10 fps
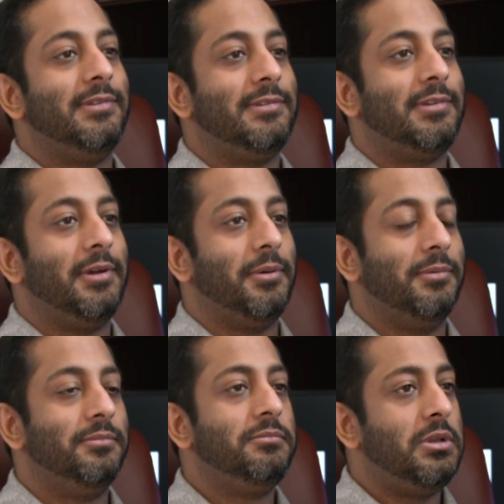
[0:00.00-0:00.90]
And
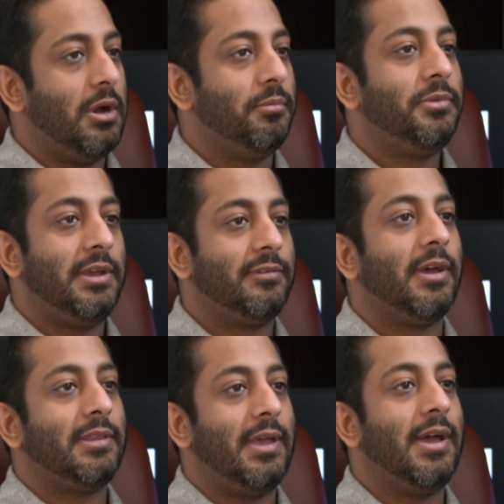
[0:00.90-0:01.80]
so, you know, things
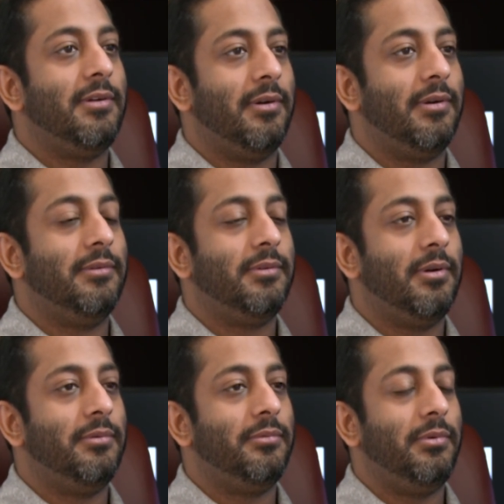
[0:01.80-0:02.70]
like that are
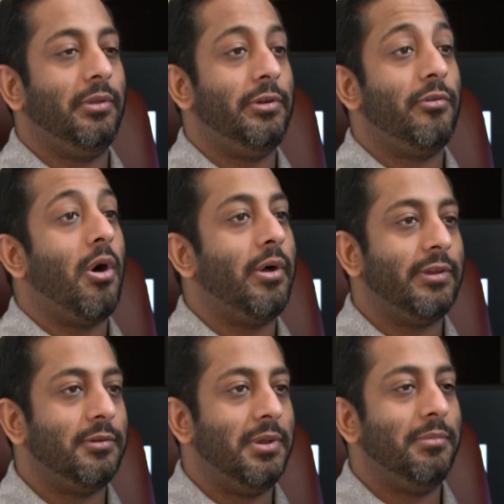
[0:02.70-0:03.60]
really drawing
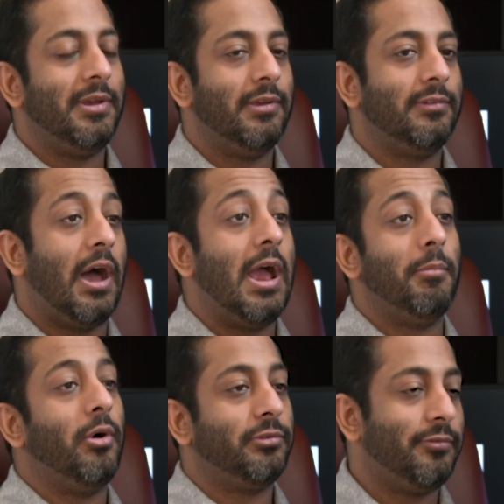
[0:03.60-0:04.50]
to me because
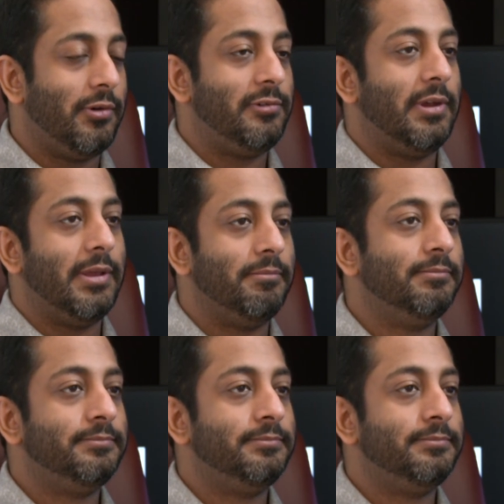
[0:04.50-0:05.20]
I'm also first gen.